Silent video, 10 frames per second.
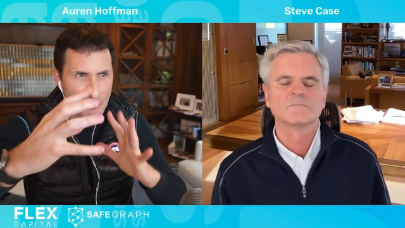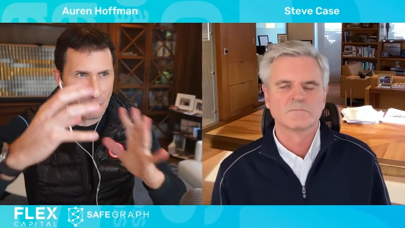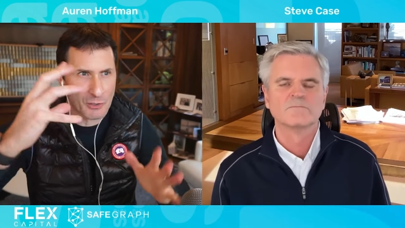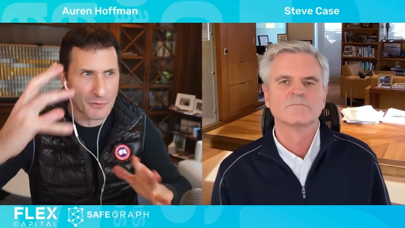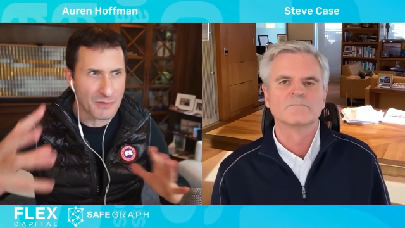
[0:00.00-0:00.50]

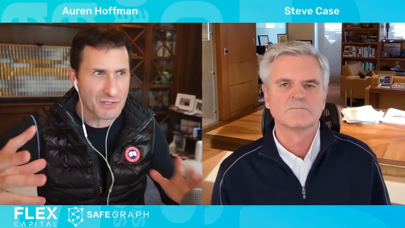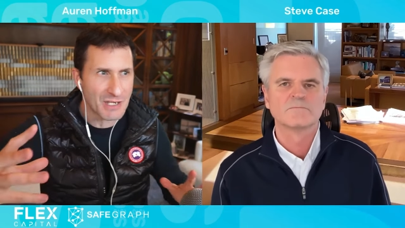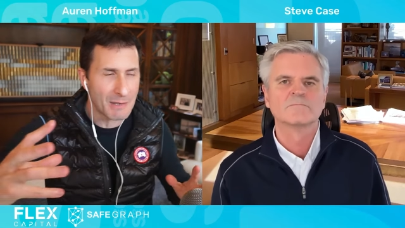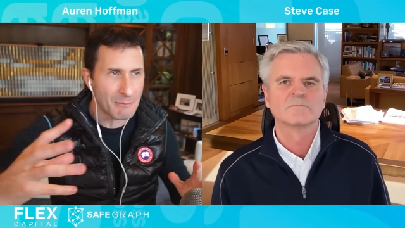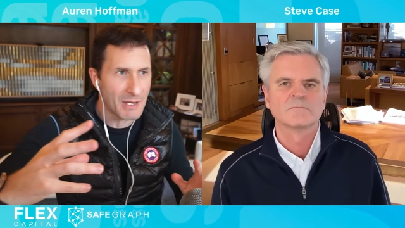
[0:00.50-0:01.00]
Speaker 1: book of the
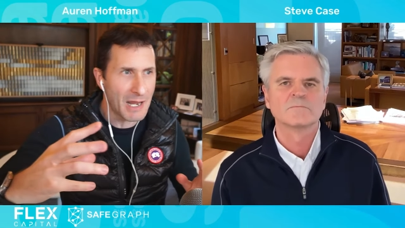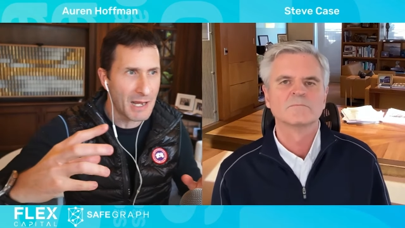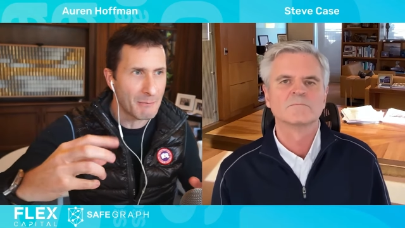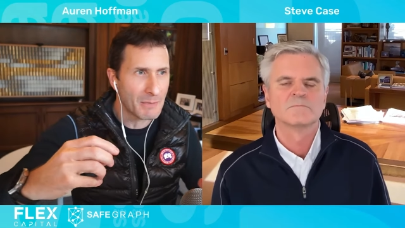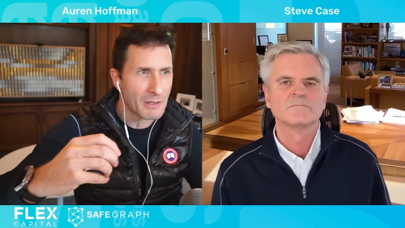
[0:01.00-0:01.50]
same
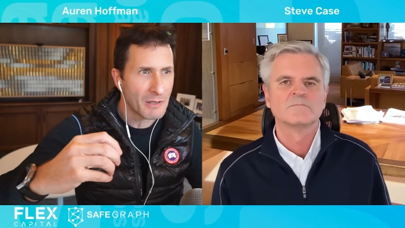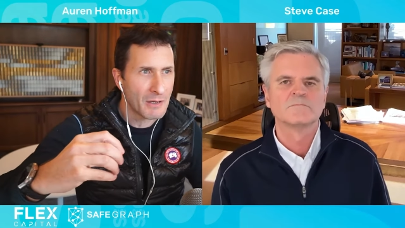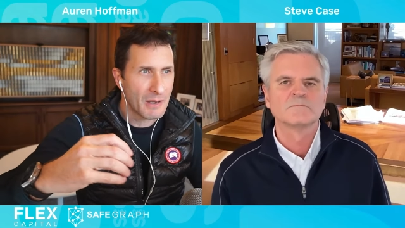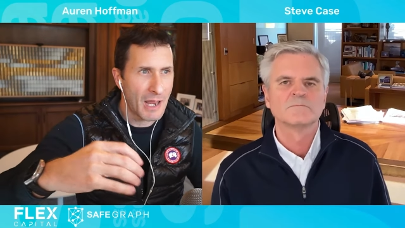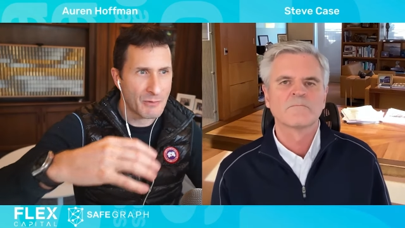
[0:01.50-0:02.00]
name.
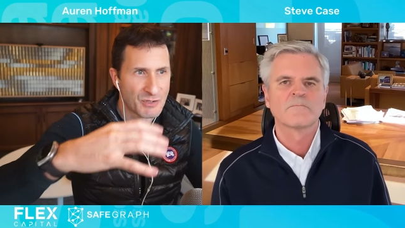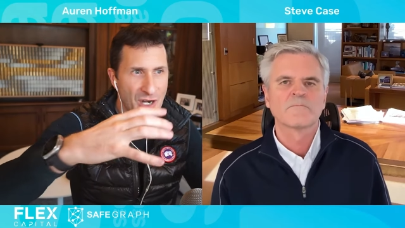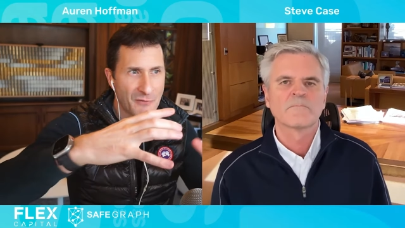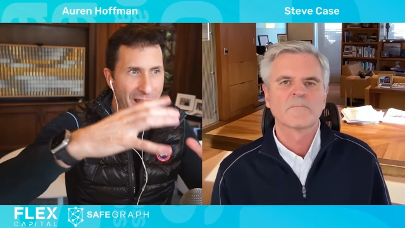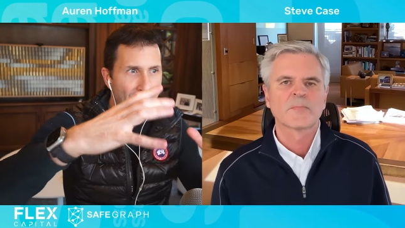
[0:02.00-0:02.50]
And it's
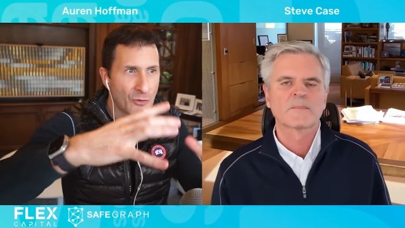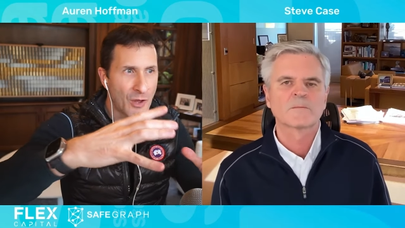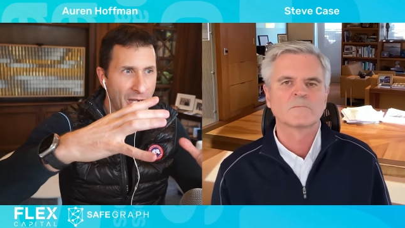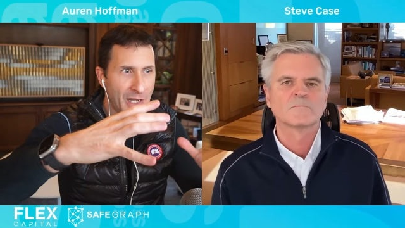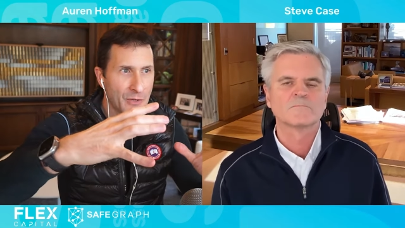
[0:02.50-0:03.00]
kind of
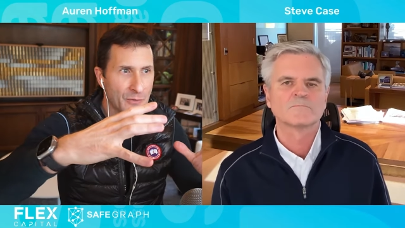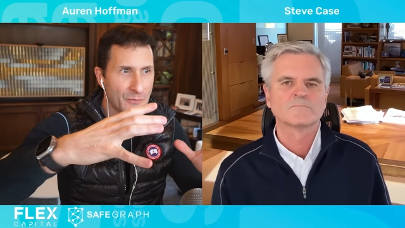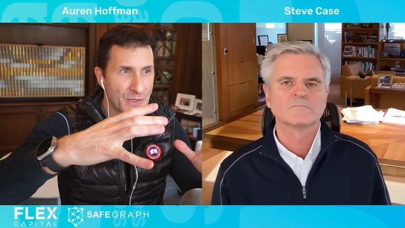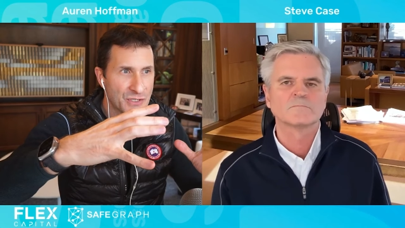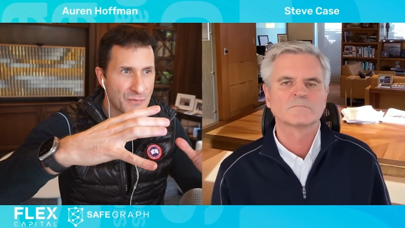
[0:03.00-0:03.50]
outlining your
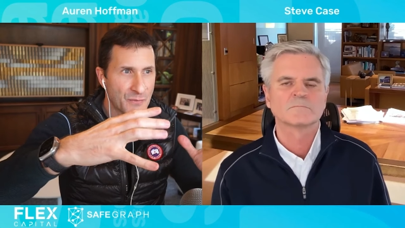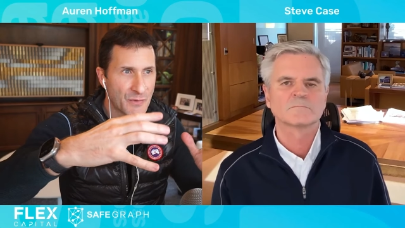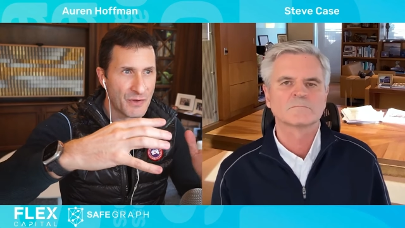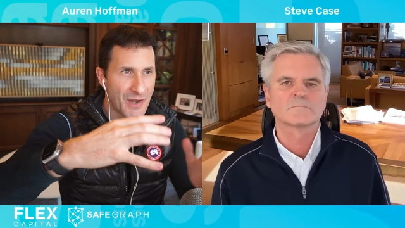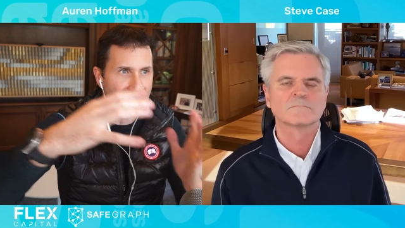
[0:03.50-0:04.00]
vision for
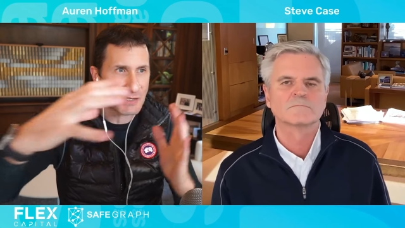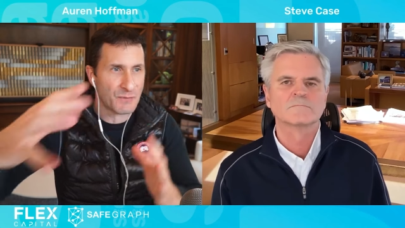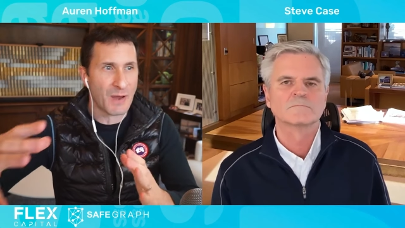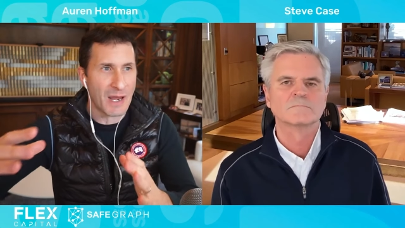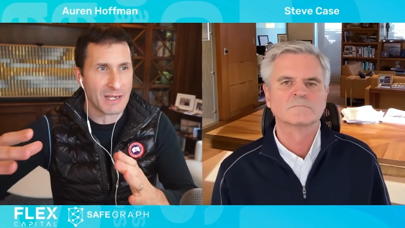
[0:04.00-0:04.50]
the next
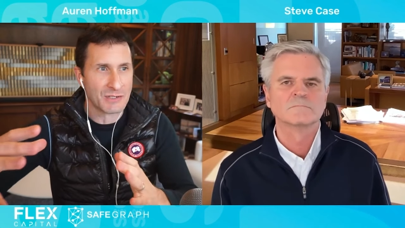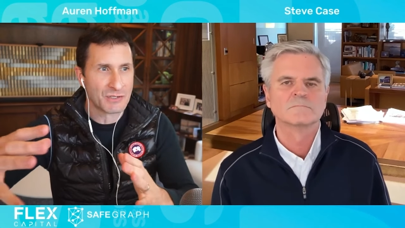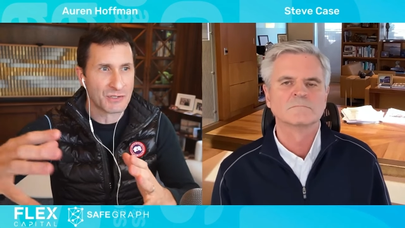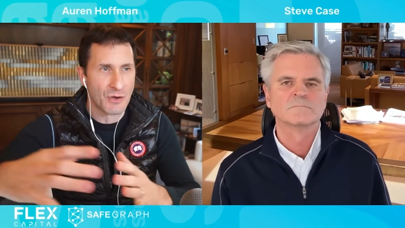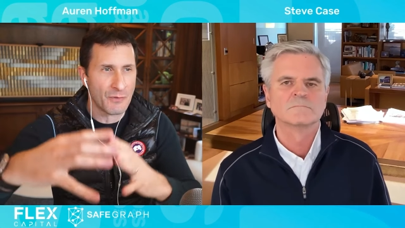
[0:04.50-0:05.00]

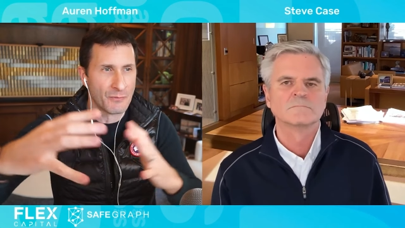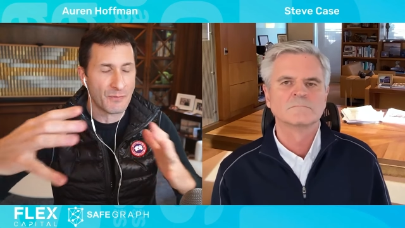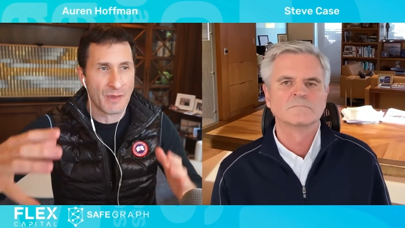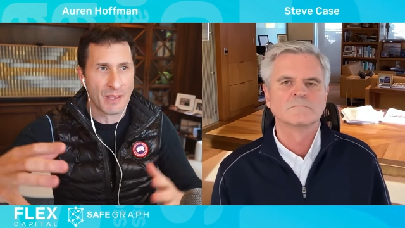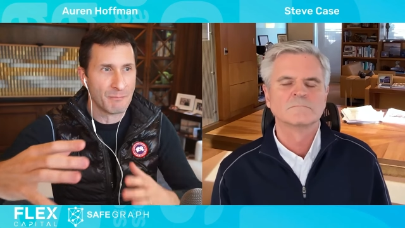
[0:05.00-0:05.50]
phase of
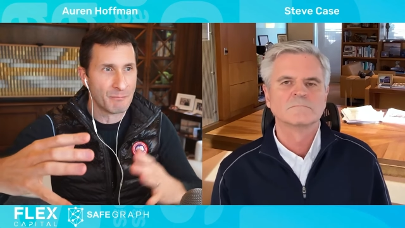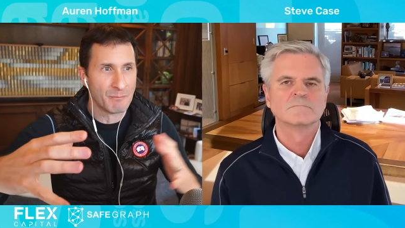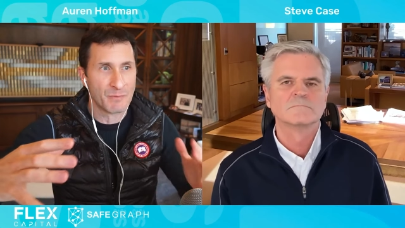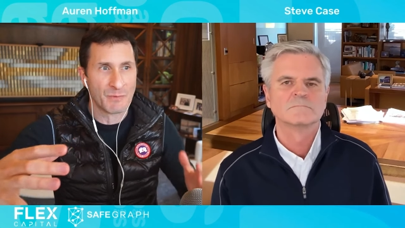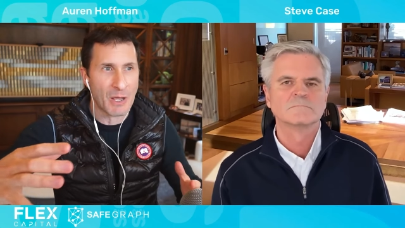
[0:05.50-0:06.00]
the
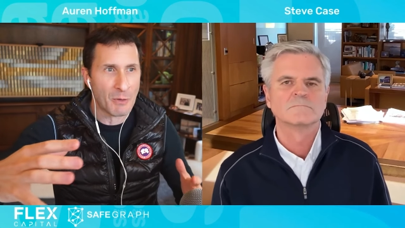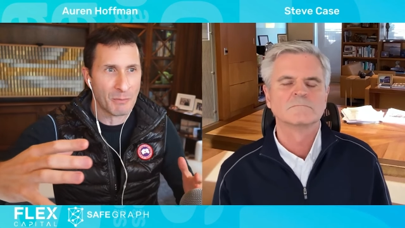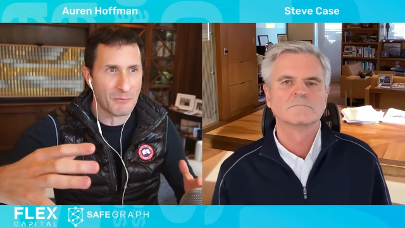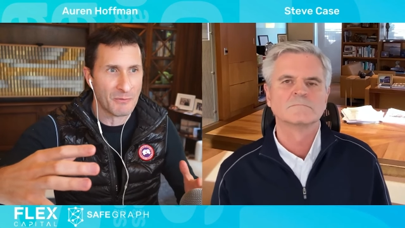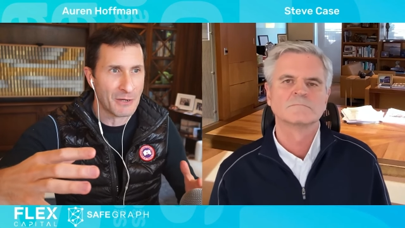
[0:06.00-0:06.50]

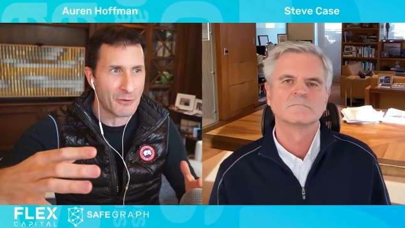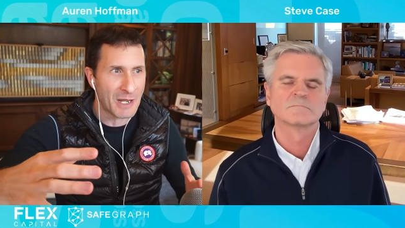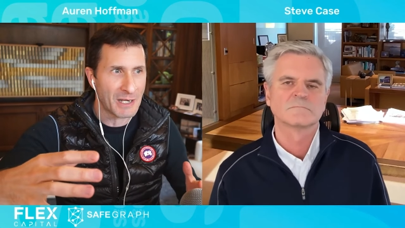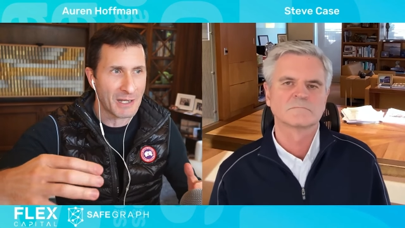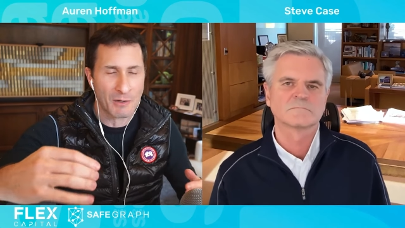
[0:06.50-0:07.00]
development of the
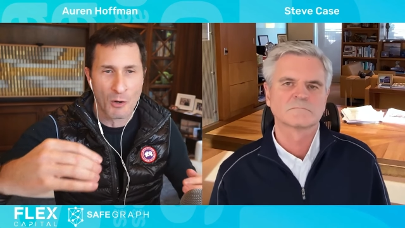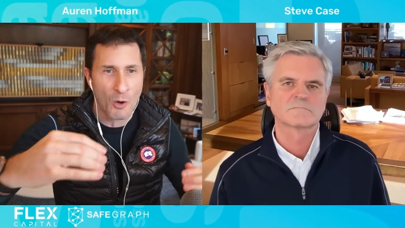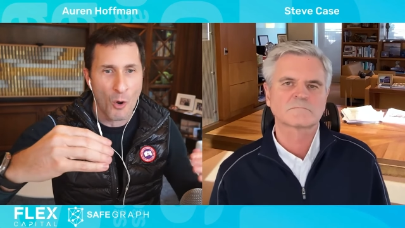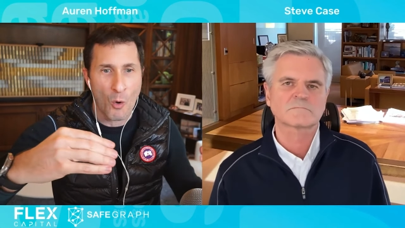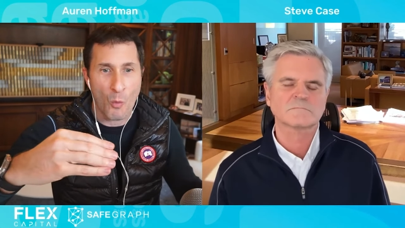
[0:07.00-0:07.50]
internet. Like,
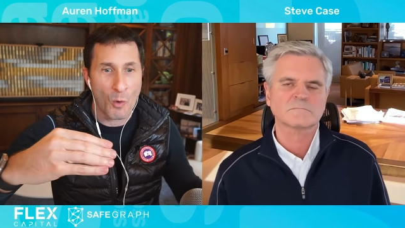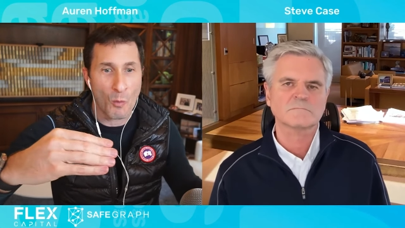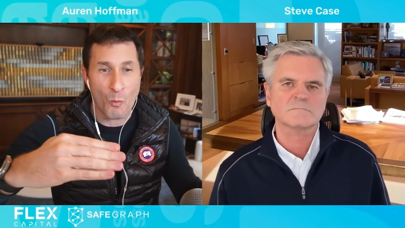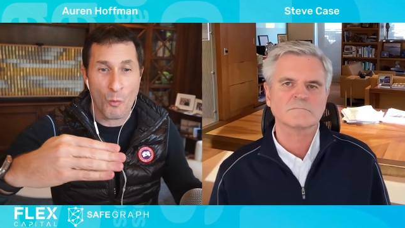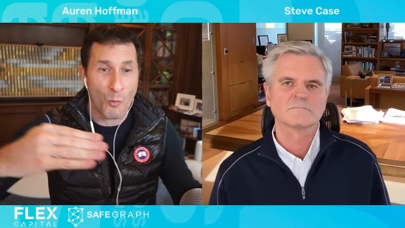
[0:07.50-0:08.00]
wh-
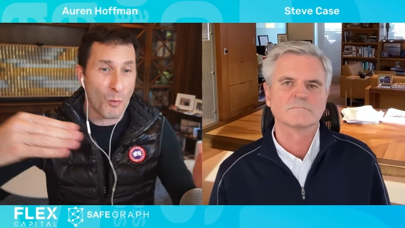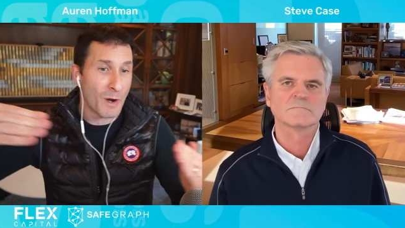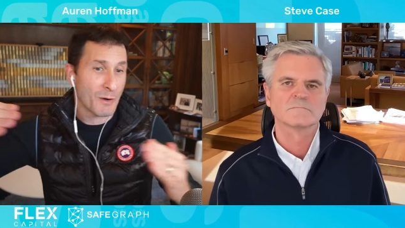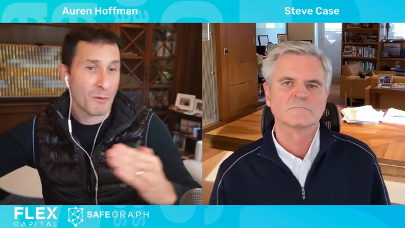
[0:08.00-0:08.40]
where